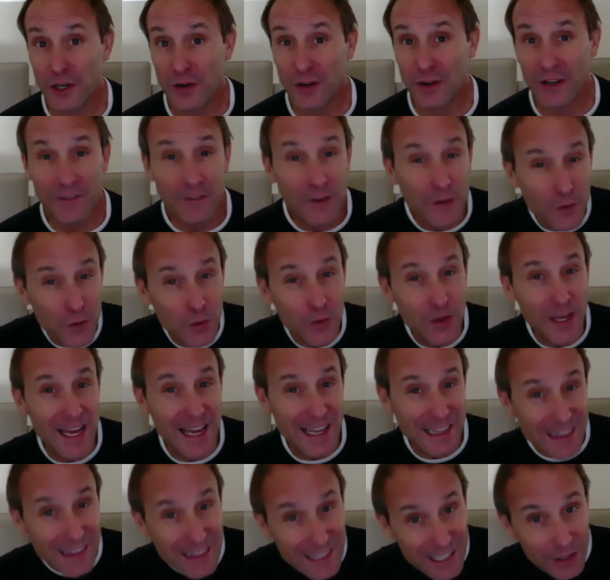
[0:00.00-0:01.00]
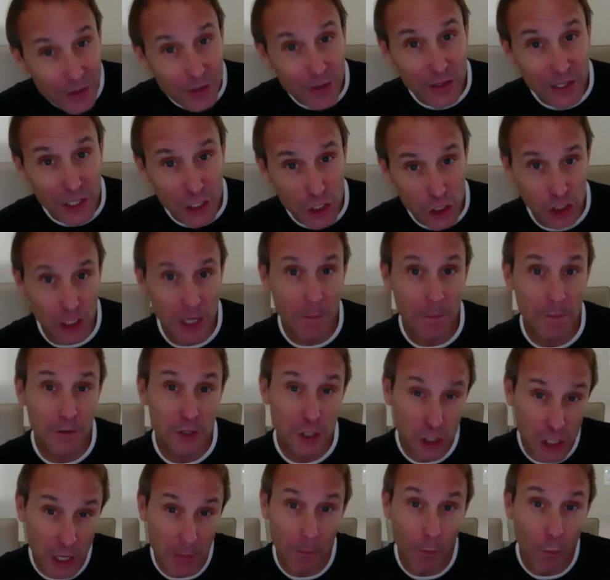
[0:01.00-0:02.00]
even if you can't literally
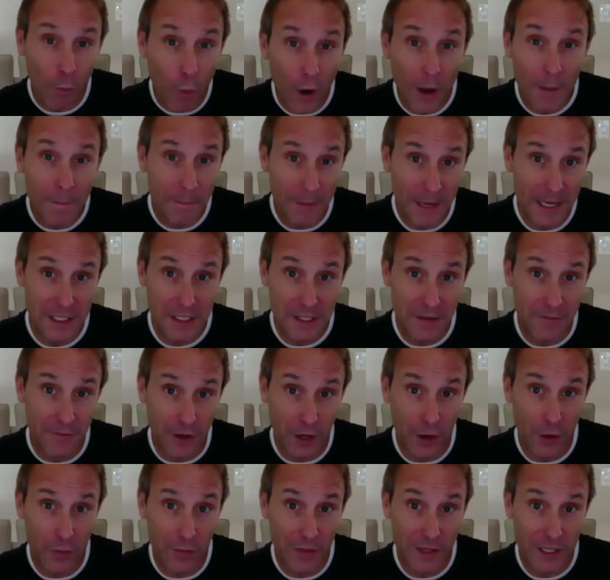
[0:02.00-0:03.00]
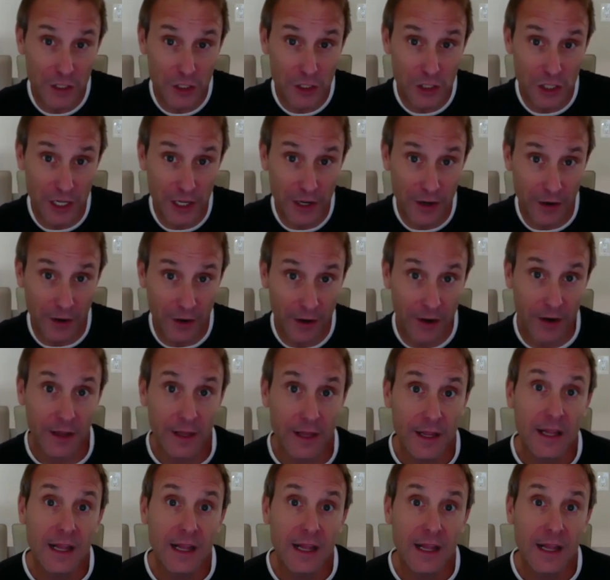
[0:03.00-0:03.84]
ship one piece of code this year,